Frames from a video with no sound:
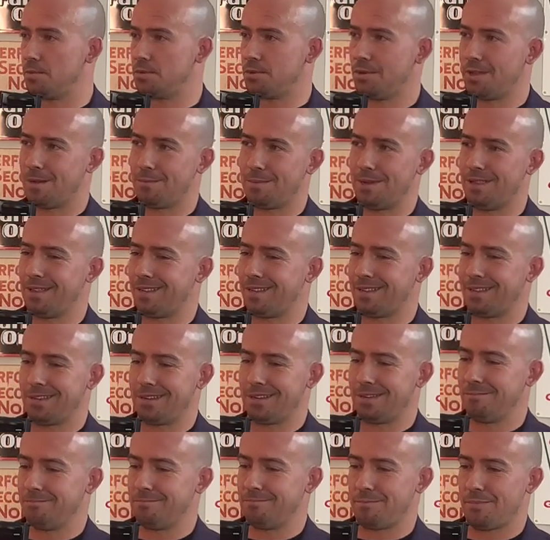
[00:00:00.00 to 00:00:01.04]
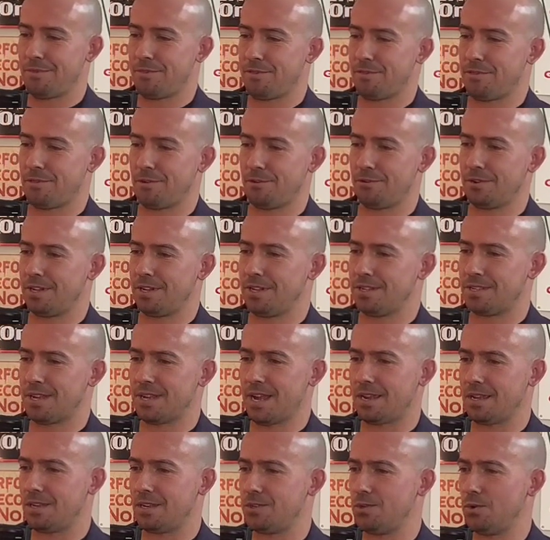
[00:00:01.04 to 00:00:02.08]
So that'd be like a
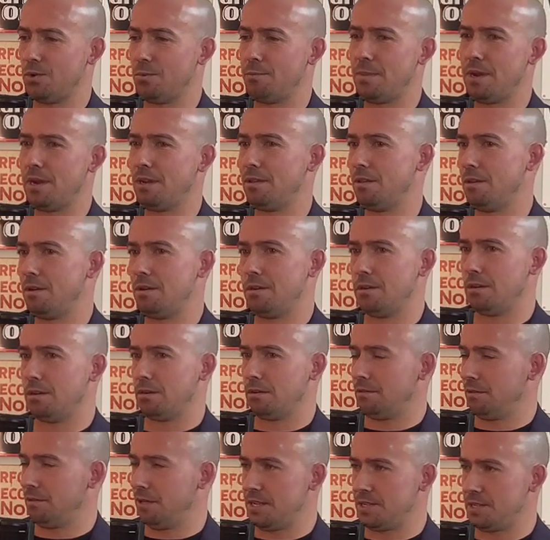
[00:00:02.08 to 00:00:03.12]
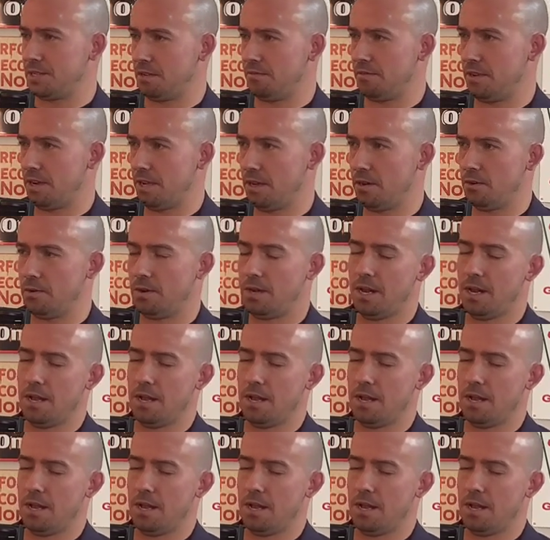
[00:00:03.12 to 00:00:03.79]
30-second to a minute-long listing video.